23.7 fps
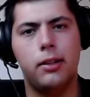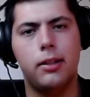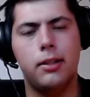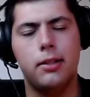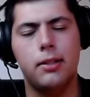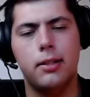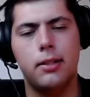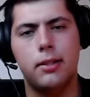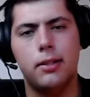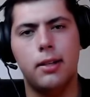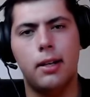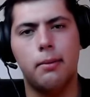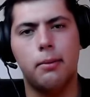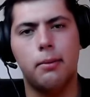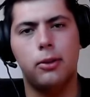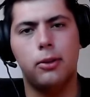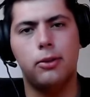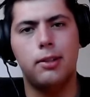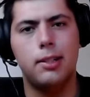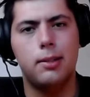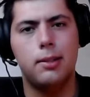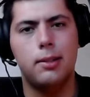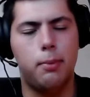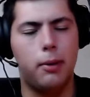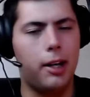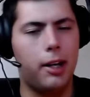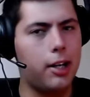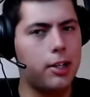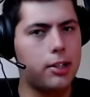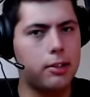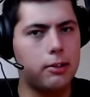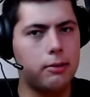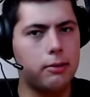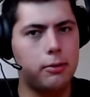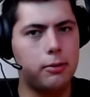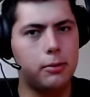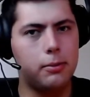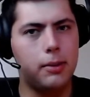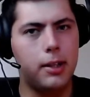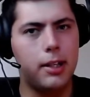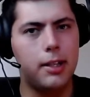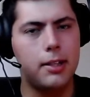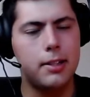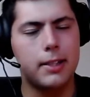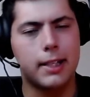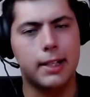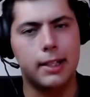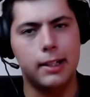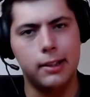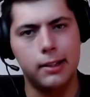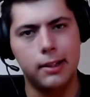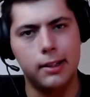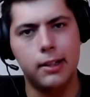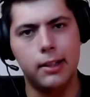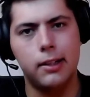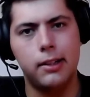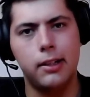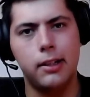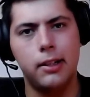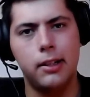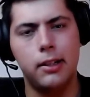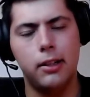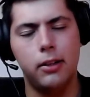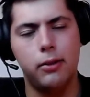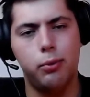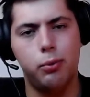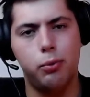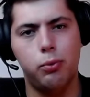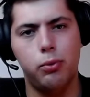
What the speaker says: of the slime got inspiration from this, clearly enough,